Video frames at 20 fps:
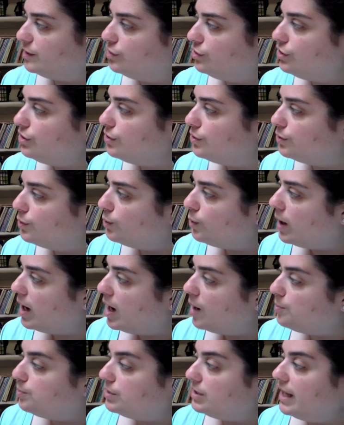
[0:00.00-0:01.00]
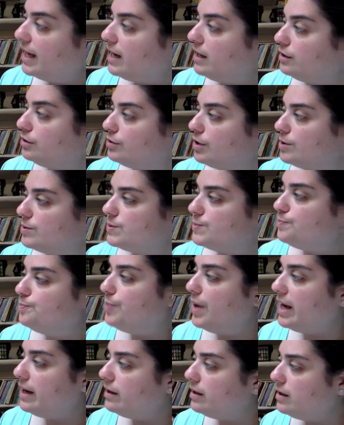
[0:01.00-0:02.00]
you, a plant grows
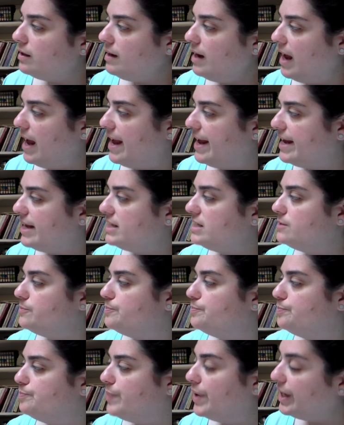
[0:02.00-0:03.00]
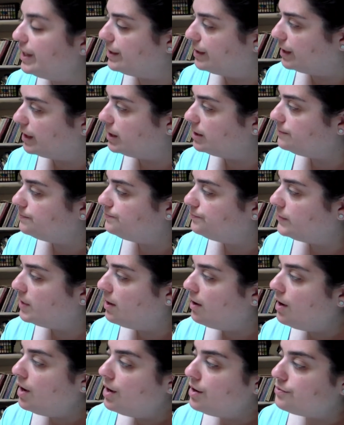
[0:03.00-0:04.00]
bigger and bigger.
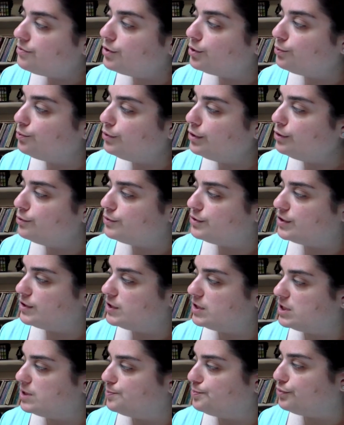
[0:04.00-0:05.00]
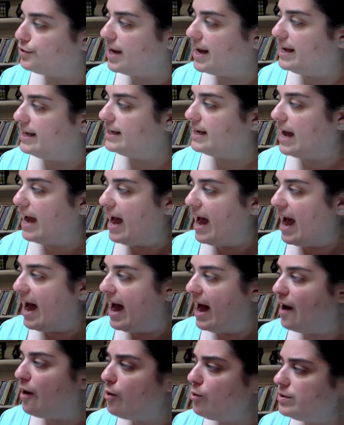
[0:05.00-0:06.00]
The roots spread
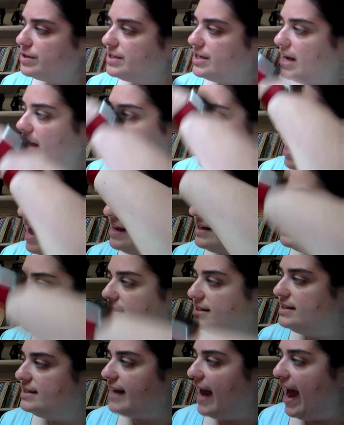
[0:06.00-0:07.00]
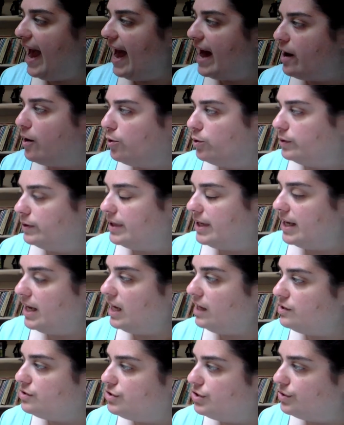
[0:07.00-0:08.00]
out and down
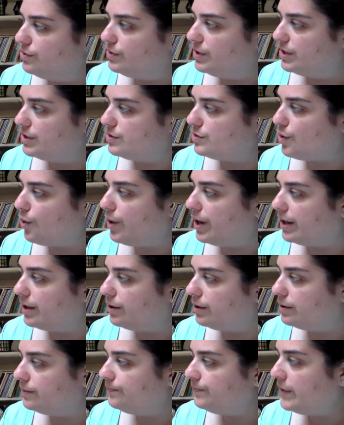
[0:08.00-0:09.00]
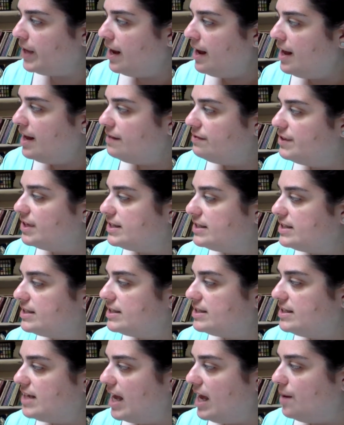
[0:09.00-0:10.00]
into the soil. The
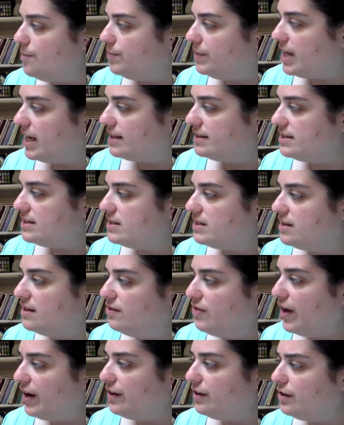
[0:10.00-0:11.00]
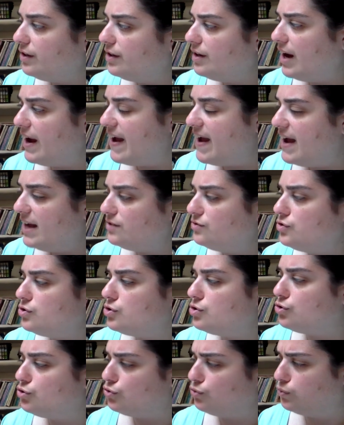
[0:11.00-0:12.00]
stem gets thicker and
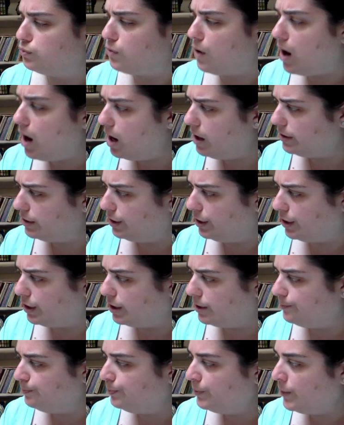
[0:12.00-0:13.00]
stronger.